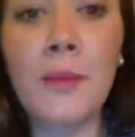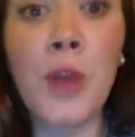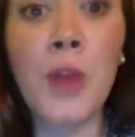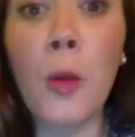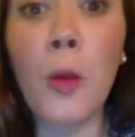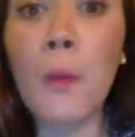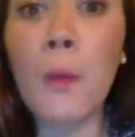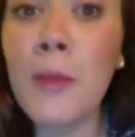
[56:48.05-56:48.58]

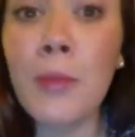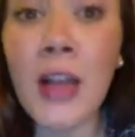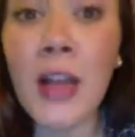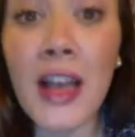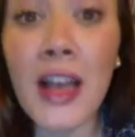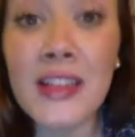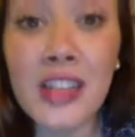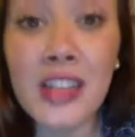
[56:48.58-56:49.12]
Don't be
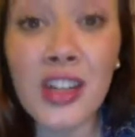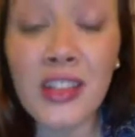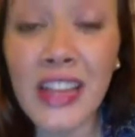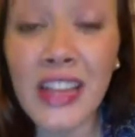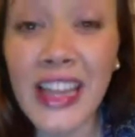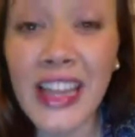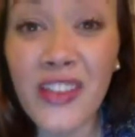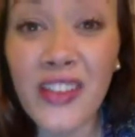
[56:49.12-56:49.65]
blasting your
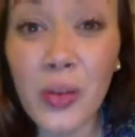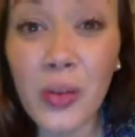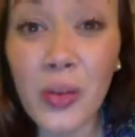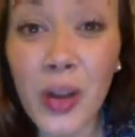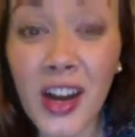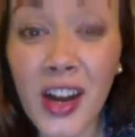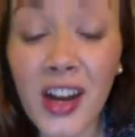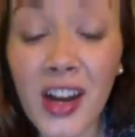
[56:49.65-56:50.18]
link
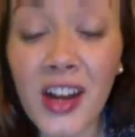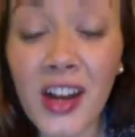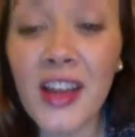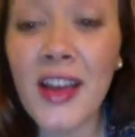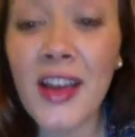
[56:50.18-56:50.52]
everywhere.